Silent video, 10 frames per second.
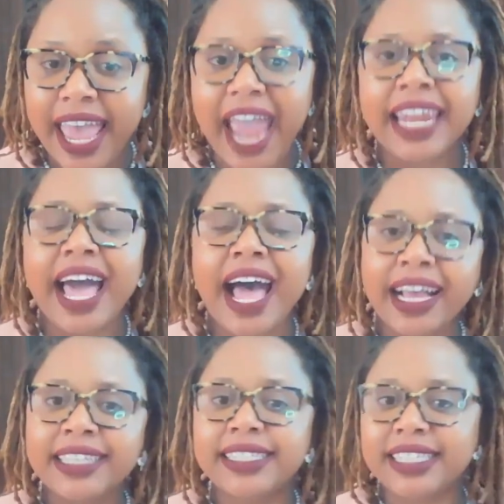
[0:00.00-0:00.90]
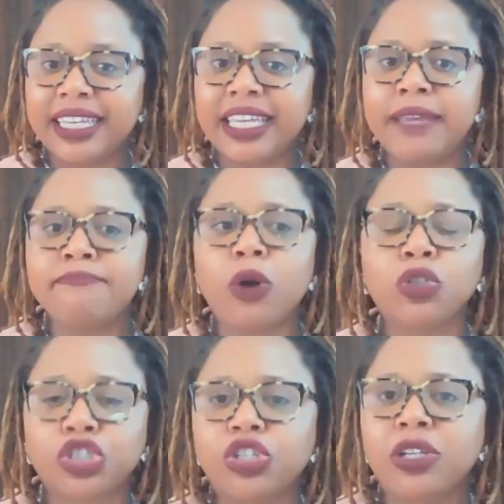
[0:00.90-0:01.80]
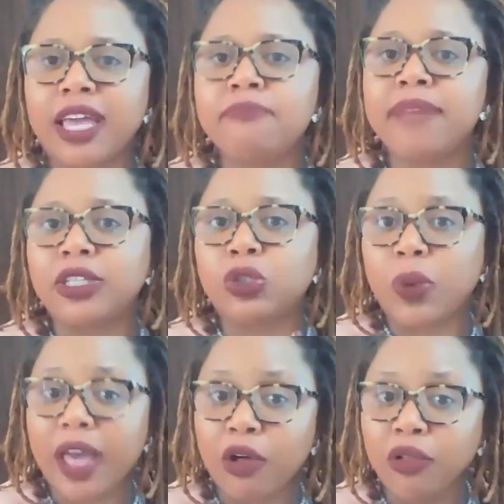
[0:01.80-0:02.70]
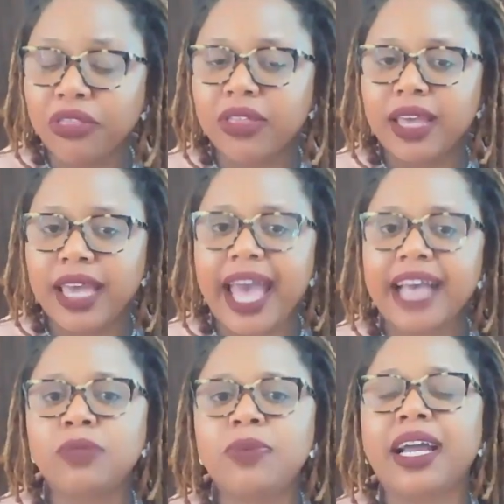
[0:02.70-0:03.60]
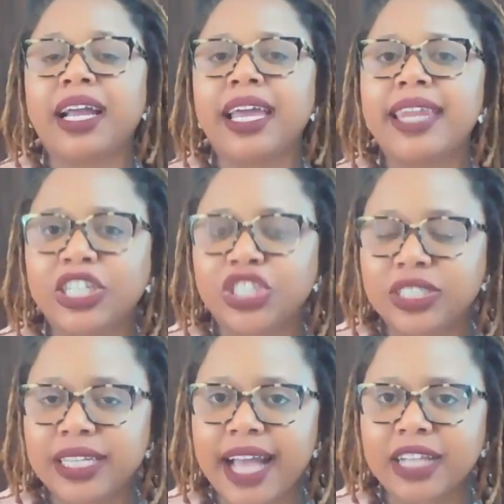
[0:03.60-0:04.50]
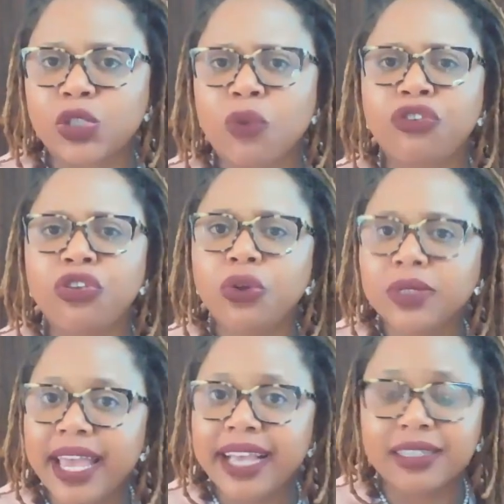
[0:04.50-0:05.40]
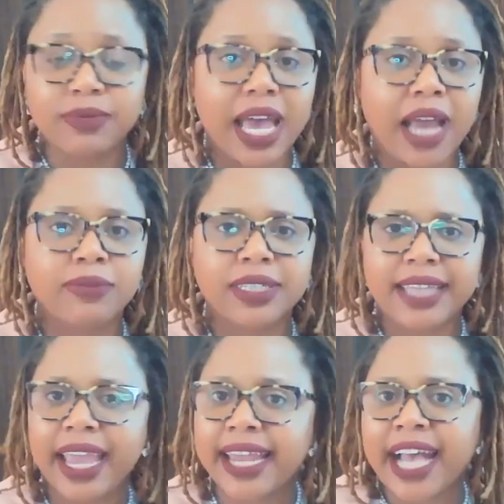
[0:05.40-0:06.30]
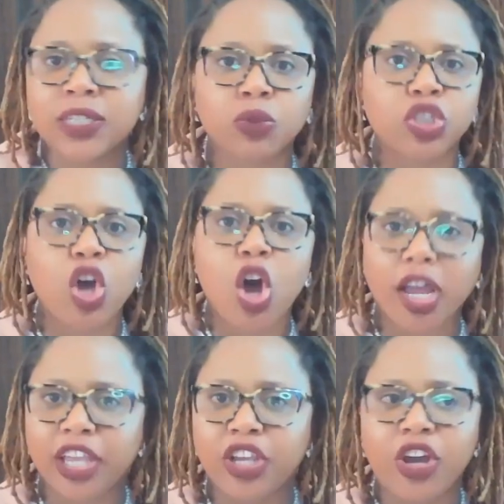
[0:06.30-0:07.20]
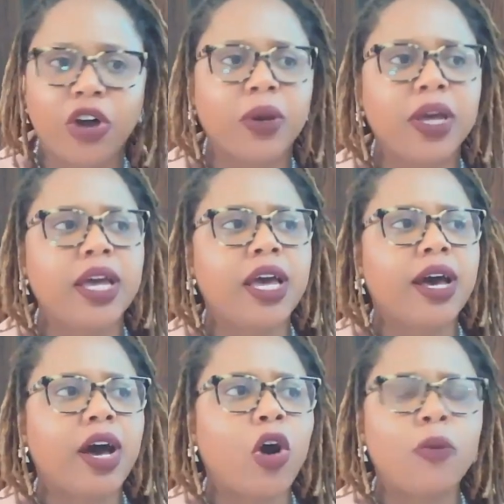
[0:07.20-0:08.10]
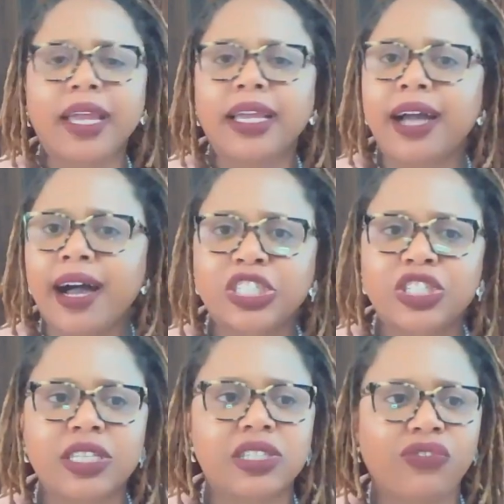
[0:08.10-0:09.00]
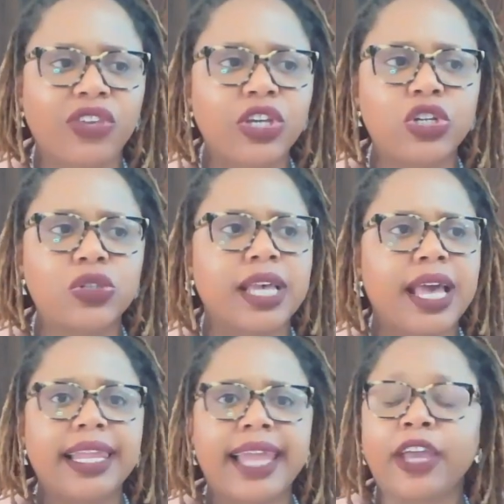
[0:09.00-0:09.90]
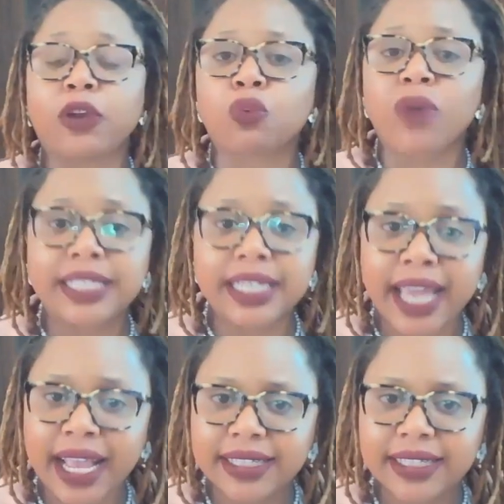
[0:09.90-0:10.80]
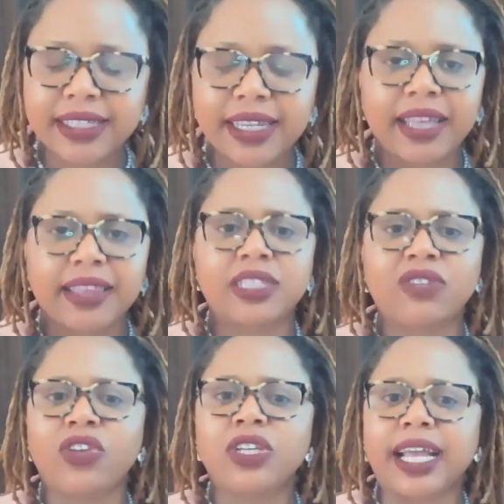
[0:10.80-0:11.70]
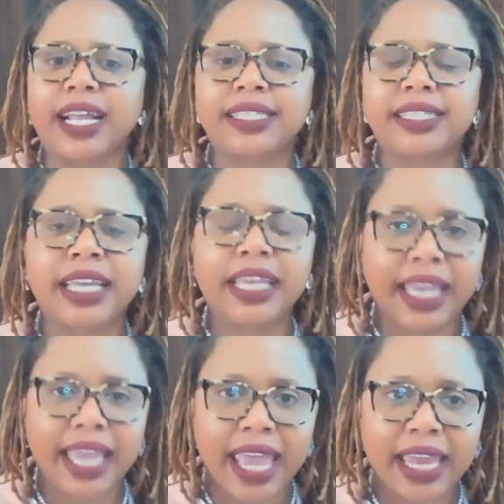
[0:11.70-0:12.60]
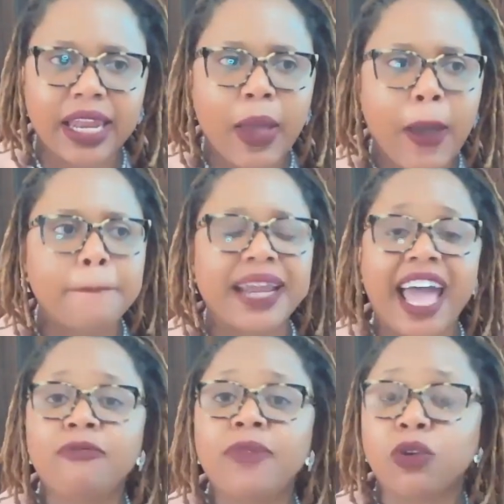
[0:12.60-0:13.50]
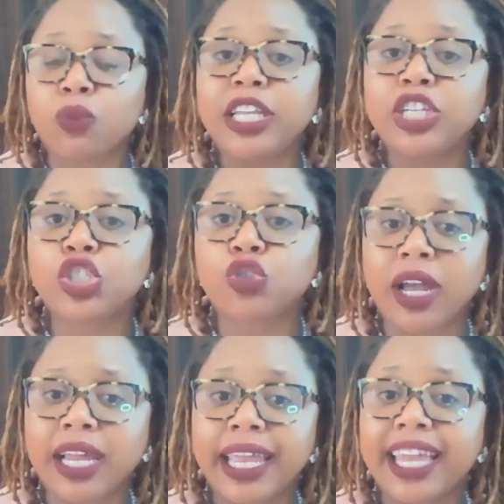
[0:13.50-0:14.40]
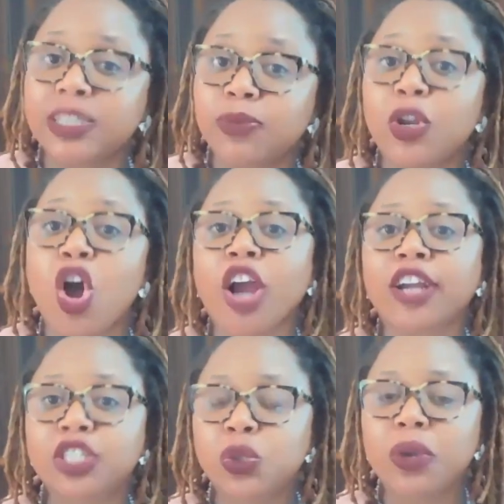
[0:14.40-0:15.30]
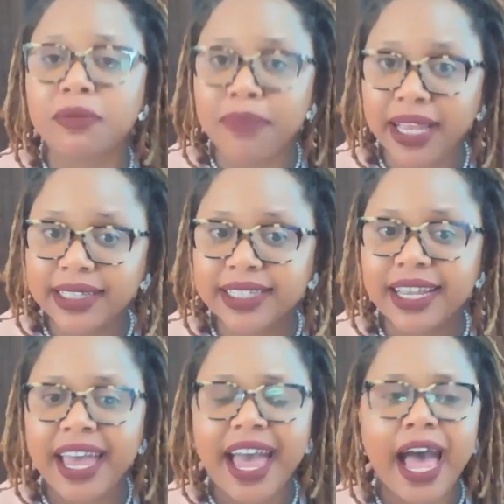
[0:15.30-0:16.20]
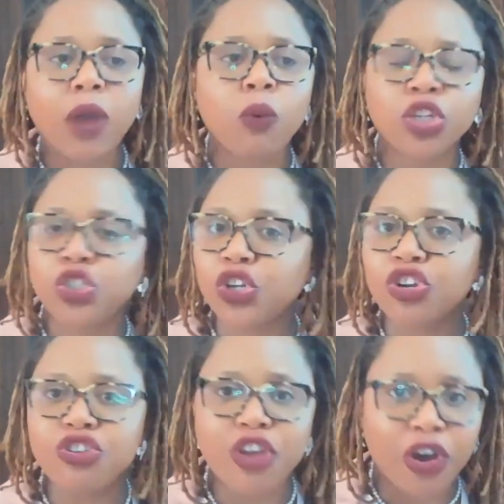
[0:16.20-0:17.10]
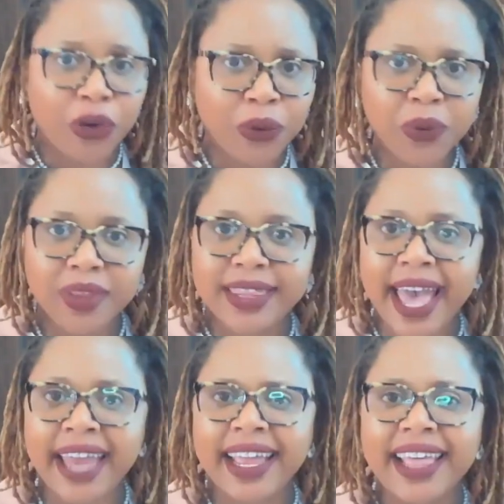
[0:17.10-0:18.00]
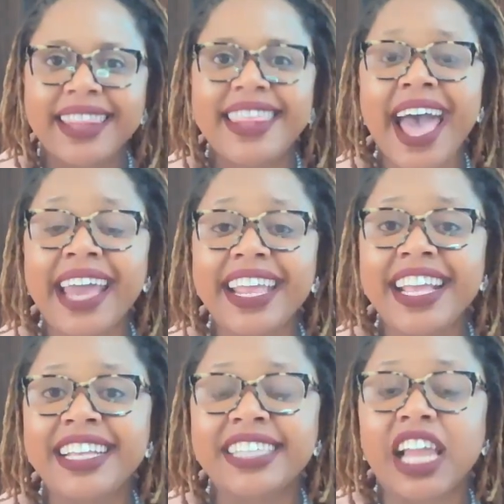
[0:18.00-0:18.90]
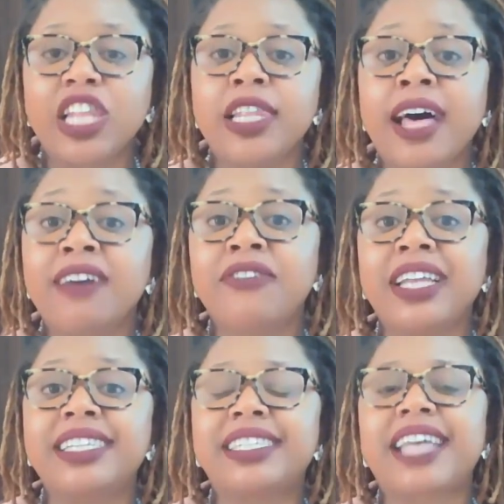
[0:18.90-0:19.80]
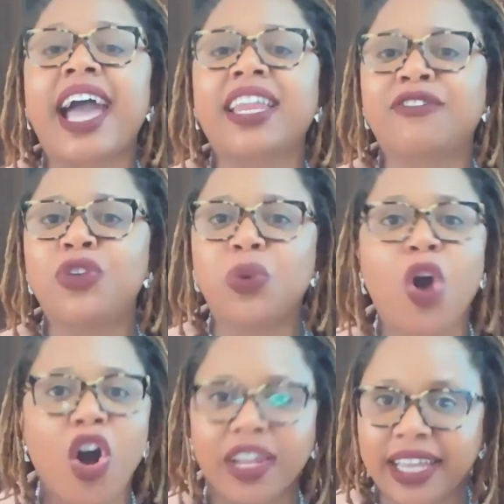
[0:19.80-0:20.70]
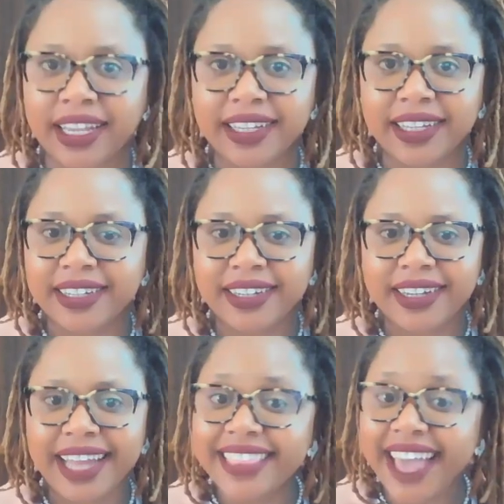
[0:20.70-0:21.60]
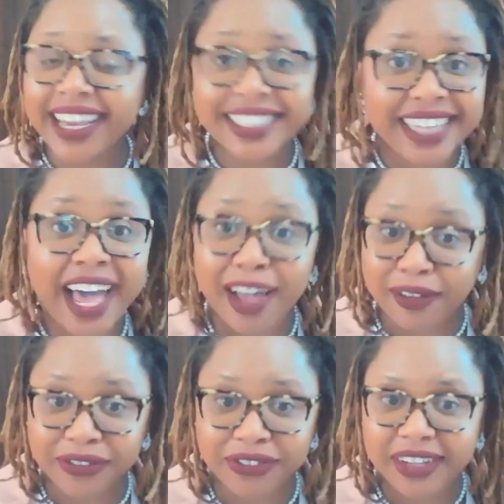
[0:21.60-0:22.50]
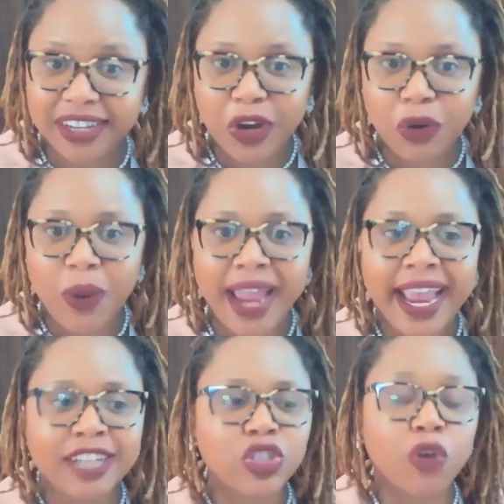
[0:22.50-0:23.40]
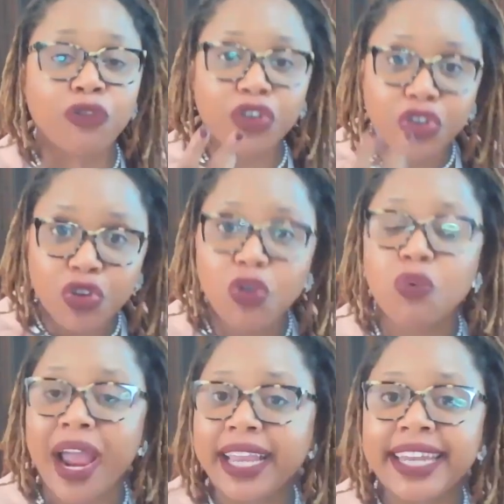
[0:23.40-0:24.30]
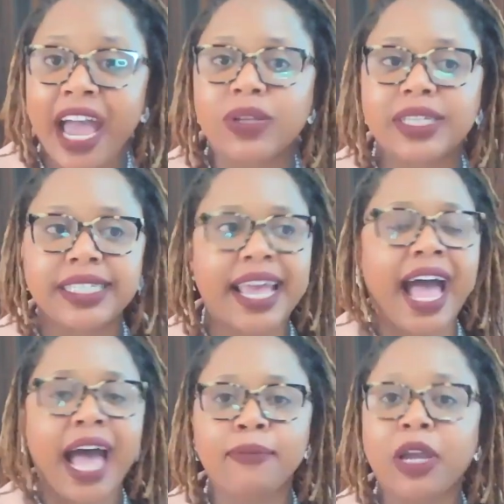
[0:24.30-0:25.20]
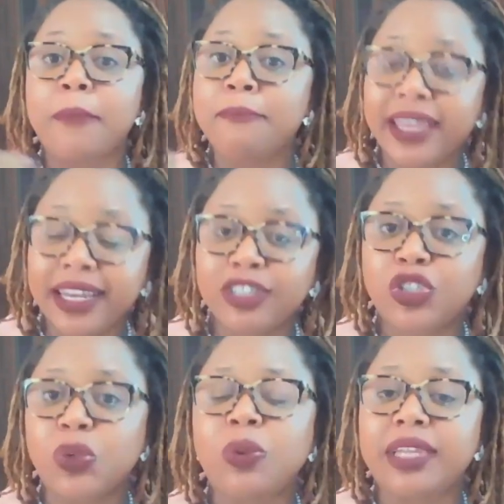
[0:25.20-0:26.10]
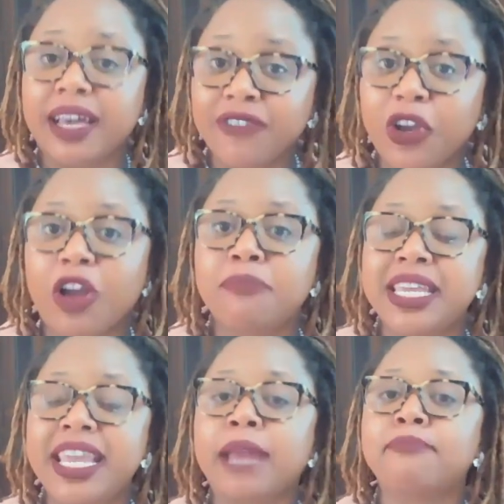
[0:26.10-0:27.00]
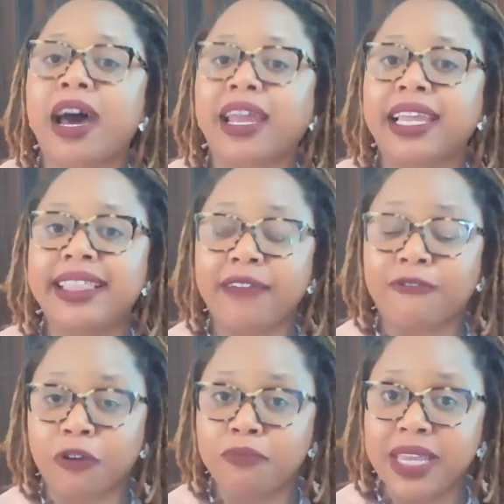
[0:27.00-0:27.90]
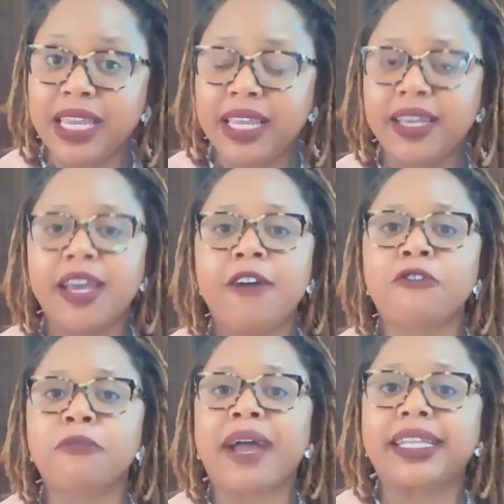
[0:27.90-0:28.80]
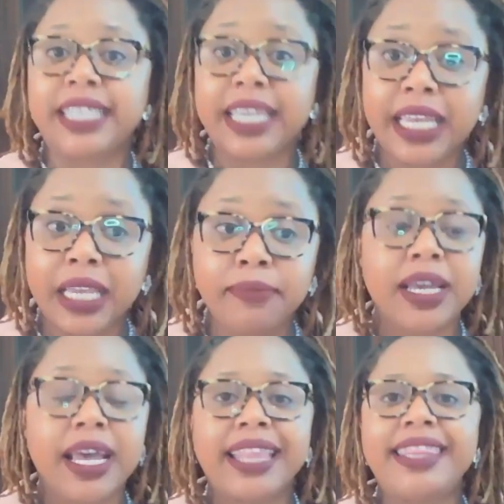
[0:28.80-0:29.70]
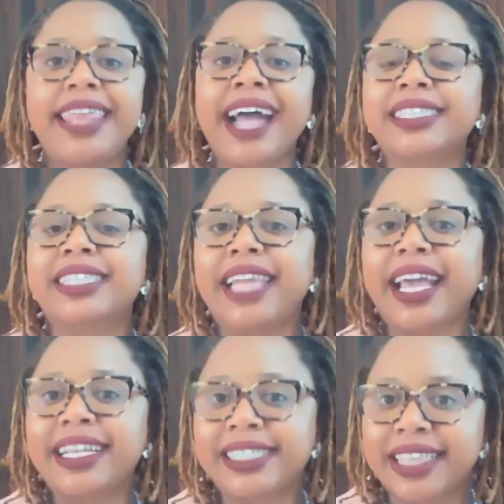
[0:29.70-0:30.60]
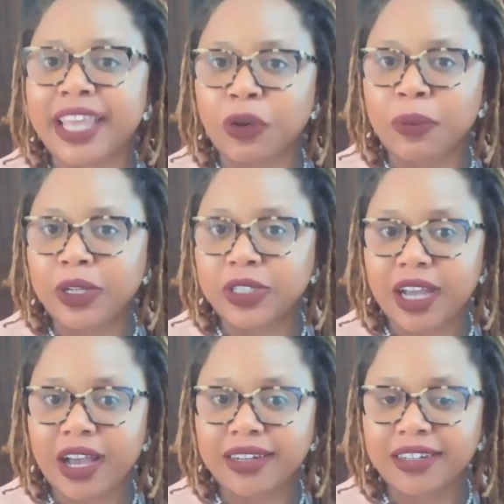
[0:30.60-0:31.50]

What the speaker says: And I see emotional and mental health as being a connection to that. So if you take some time today and as we're talking, go, oh my gosh, this feels like it resonates. This feels like it's sinking in, but I've been really struggling and it's been hard to admit. I want you to know that that is love inside of you calling. Like that is love. Right. And so for you right now to say, I'm committed to loving on me and modeling that for me, for my team, that's the legacy that you're building on.